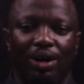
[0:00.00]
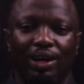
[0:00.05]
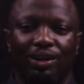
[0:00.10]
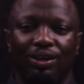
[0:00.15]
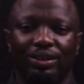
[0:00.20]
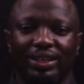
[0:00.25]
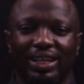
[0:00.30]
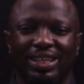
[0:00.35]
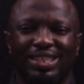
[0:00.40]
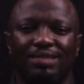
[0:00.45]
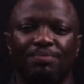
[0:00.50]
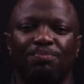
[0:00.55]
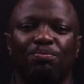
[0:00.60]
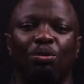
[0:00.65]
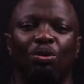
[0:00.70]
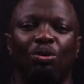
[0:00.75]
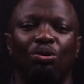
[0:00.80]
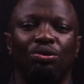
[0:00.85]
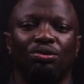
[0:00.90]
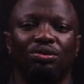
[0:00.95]
I got
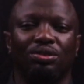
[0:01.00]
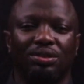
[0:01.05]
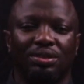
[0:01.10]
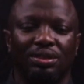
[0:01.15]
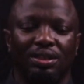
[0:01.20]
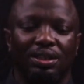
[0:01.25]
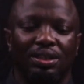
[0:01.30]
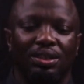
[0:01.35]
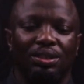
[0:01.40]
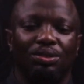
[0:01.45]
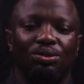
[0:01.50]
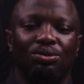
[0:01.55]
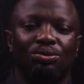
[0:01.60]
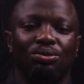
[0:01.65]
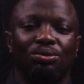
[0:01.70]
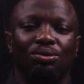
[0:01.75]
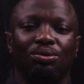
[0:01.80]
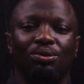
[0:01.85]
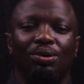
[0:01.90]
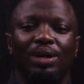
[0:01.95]
exposed
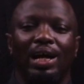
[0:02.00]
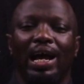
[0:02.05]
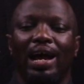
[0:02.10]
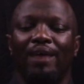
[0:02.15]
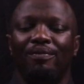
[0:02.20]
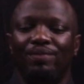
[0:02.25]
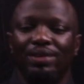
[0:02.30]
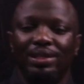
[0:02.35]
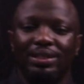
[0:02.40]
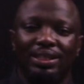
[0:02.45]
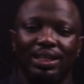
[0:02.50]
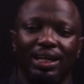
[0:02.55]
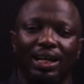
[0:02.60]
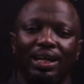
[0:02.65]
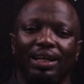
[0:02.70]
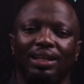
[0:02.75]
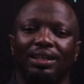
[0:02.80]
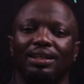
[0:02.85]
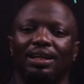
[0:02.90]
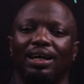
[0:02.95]
to
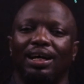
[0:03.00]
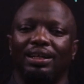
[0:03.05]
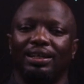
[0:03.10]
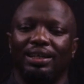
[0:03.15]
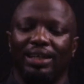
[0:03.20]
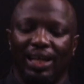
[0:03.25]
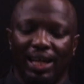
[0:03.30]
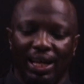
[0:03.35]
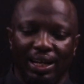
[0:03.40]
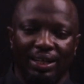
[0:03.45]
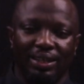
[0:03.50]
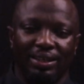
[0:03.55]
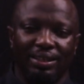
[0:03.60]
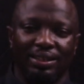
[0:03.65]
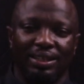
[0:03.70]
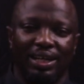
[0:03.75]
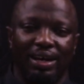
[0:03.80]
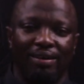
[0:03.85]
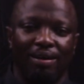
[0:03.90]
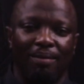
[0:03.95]
everything and
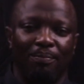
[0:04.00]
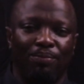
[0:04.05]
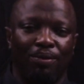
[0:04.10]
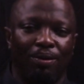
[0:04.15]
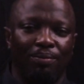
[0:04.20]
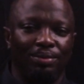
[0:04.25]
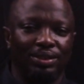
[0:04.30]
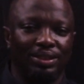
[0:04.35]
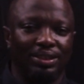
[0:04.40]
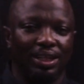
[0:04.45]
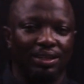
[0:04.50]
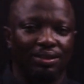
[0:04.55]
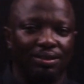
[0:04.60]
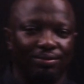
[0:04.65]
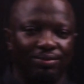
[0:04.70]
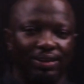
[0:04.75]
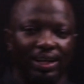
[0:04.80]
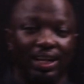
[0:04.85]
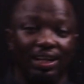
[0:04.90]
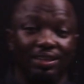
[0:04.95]
anything around public sector
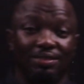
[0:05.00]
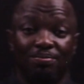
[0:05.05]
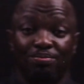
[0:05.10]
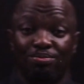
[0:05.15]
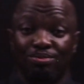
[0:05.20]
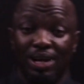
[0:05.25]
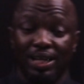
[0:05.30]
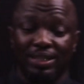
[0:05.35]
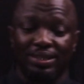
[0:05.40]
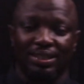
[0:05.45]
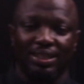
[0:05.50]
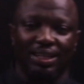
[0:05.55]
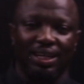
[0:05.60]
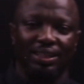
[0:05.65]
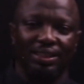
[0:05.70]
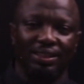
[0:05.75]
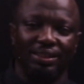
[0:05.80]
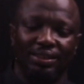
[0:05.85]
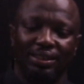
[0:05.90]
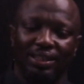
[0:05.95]
finance
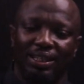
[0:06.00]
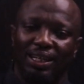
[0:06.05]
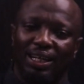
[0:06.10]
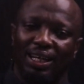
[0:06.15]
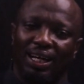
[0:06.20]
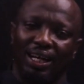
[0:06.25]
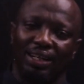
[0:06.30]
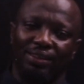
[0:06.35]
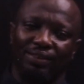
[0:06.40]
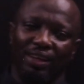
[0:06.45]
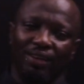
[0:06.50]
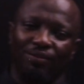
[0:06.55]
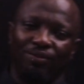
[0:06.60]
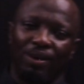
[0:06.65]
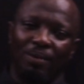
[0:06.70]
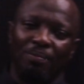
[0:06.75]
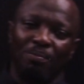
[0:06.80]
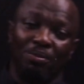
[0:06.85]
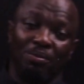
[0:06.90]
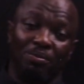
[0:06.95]
practically, and therefore
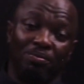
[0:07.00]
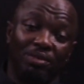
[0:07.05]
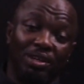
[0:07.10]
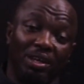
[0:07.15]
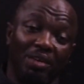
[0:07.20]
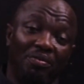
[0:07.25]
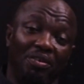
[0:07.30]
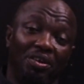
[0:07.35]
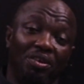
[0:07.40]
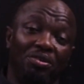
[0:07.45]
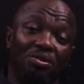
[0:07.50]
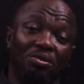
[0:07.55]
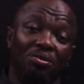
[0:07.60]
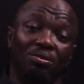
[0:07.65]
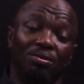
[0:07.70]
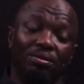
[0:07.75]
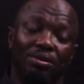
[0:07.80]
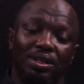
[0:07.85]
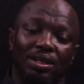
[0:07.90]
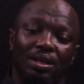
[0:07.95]
I'm giving
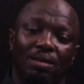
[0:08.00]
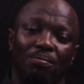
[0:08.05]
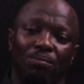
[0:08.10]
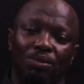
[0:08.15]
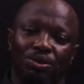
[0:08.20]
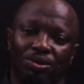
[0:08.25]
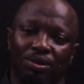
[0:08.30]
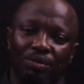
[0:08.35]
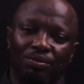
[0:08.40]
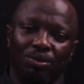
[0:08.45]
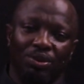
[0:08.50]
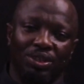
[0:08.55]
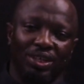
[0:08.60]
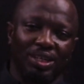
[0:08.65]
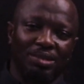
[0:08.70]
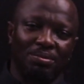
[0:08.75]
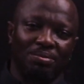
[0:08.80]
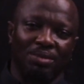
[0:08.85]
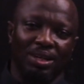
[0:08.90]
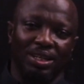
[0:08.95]
you most of those
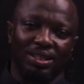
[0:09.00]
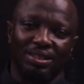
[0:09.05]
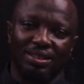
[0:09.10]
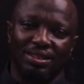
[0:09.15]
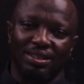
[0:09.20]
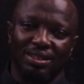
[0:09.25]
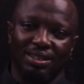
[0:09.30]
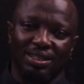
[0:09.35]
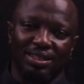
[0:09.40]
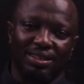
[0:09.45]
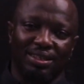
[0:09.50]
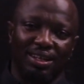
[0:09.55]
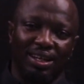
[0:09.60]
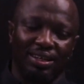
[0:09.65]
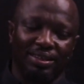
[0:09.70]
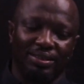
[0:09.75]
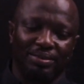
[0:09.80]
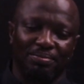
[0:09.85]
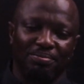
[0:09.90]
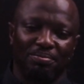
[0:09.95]
experiences in this
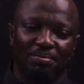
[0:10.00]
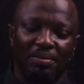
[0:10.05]
class.